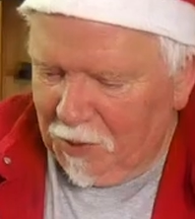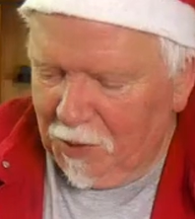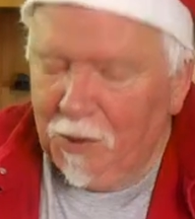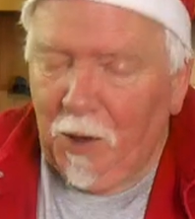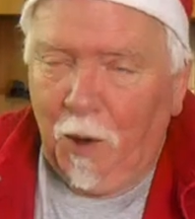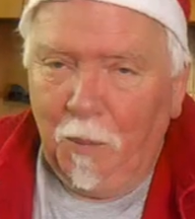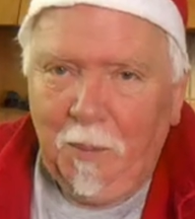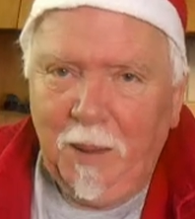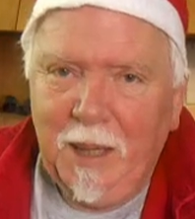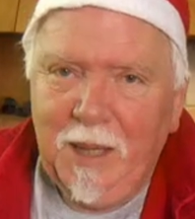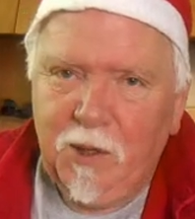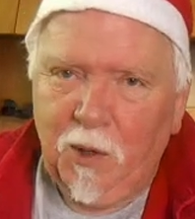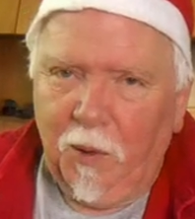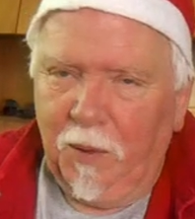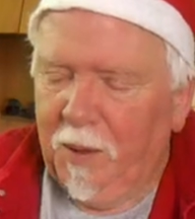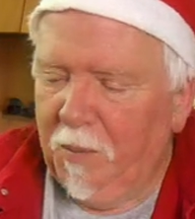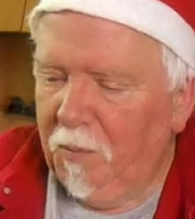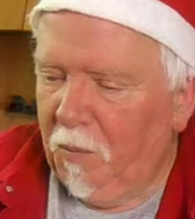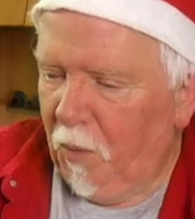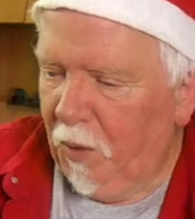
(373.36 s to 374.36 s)
no meat
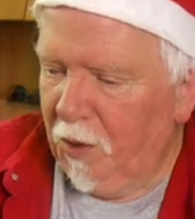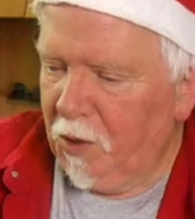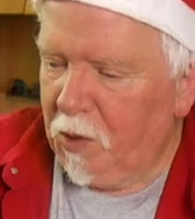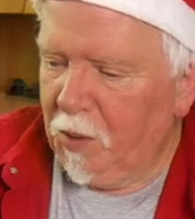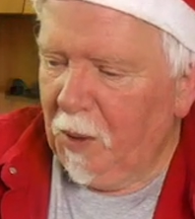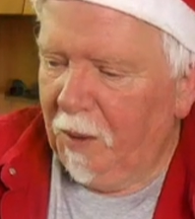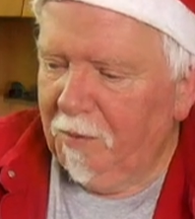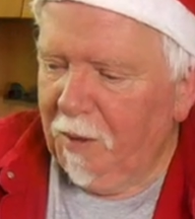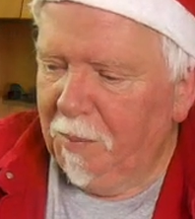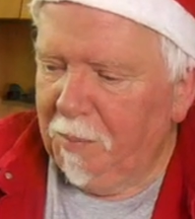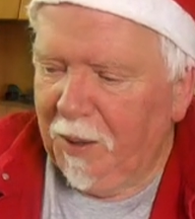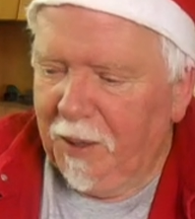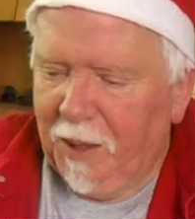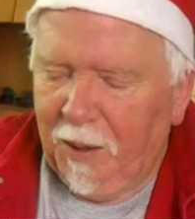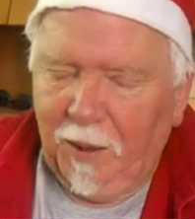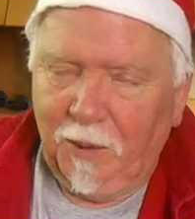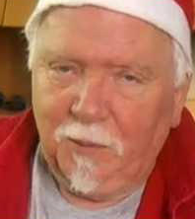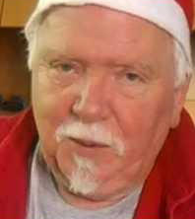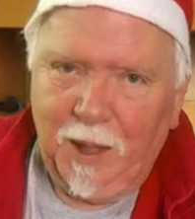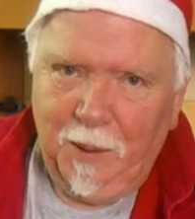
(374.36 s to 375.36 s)
on them whatsoever, but
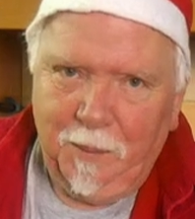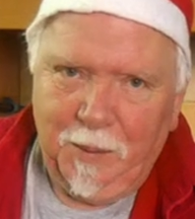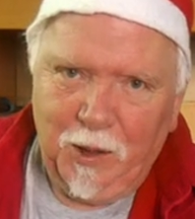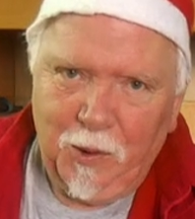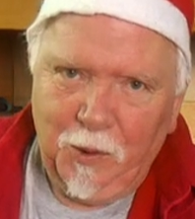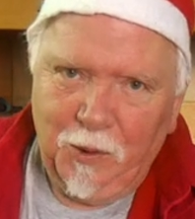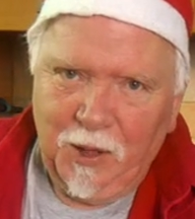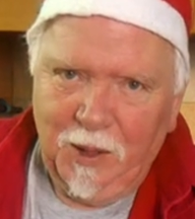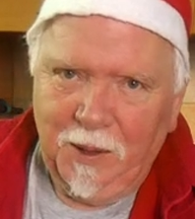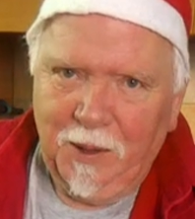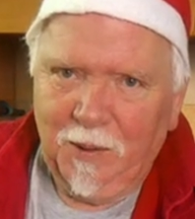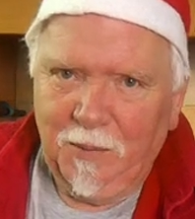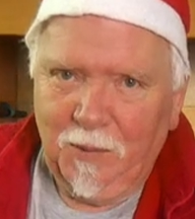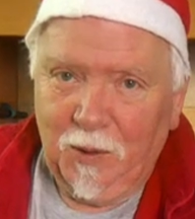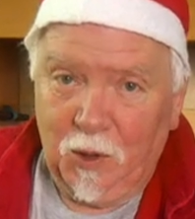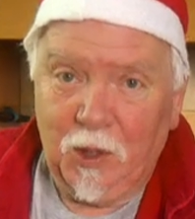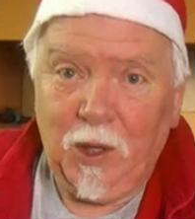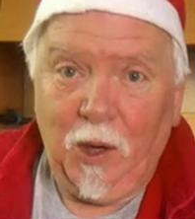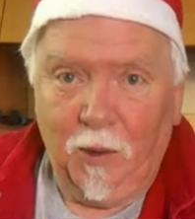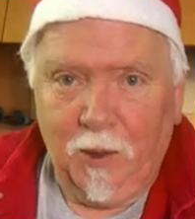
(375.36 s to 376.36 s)
they'll be good in
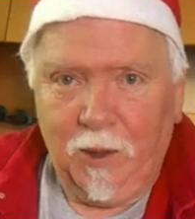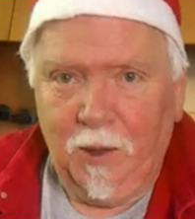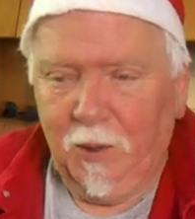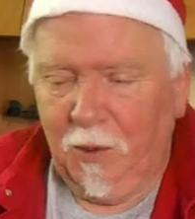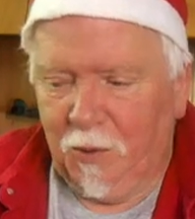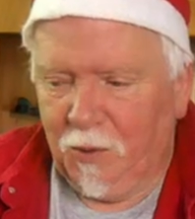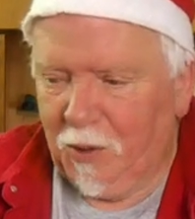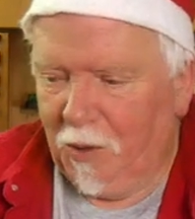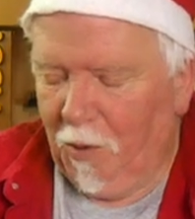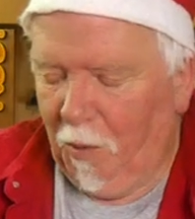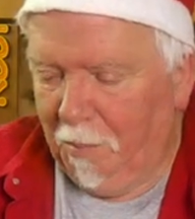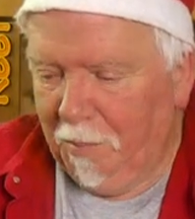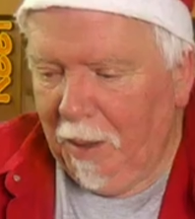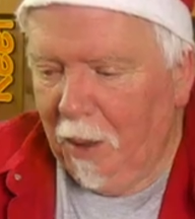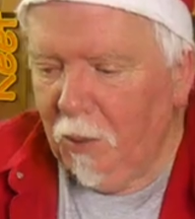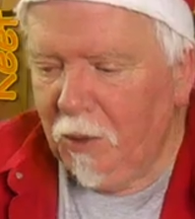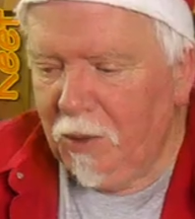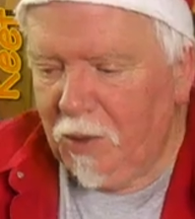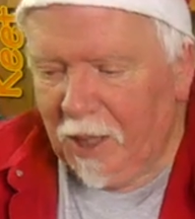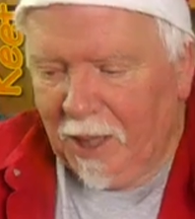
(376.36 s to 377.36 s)
stock because they've got
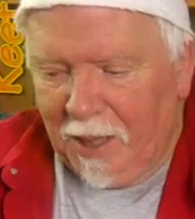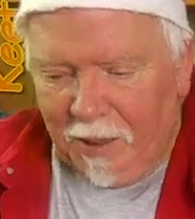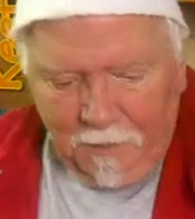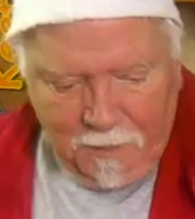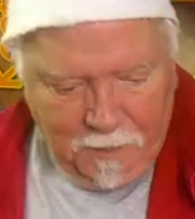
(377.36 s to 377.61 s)
bones in.